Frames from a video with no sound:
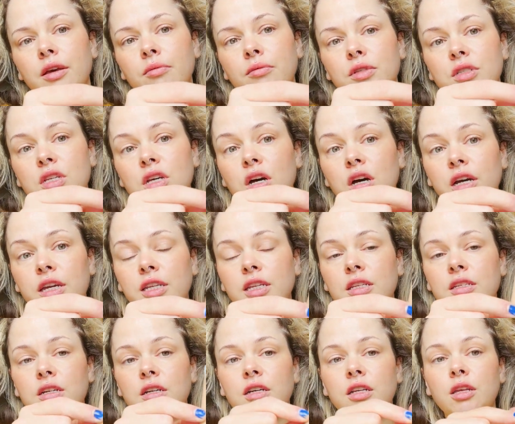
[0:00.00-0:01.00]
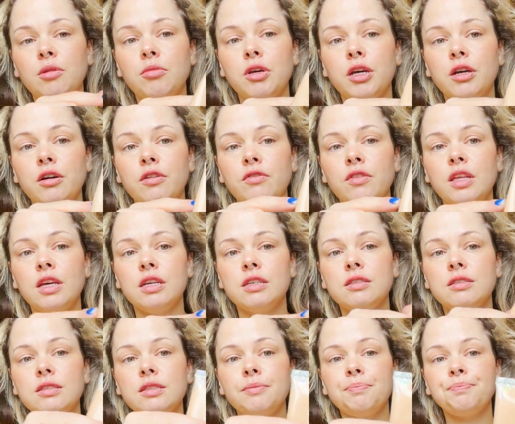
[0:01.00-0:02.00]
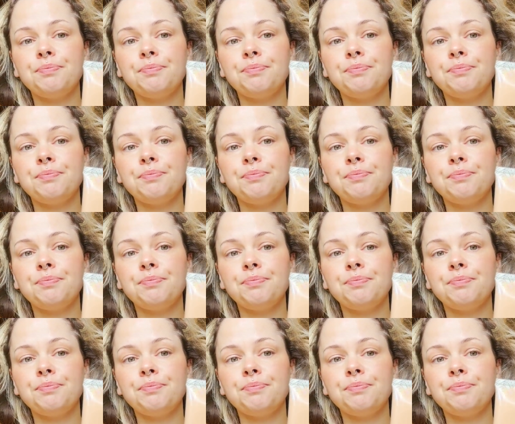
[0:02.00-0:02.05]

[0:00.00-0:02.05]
tiny bit of this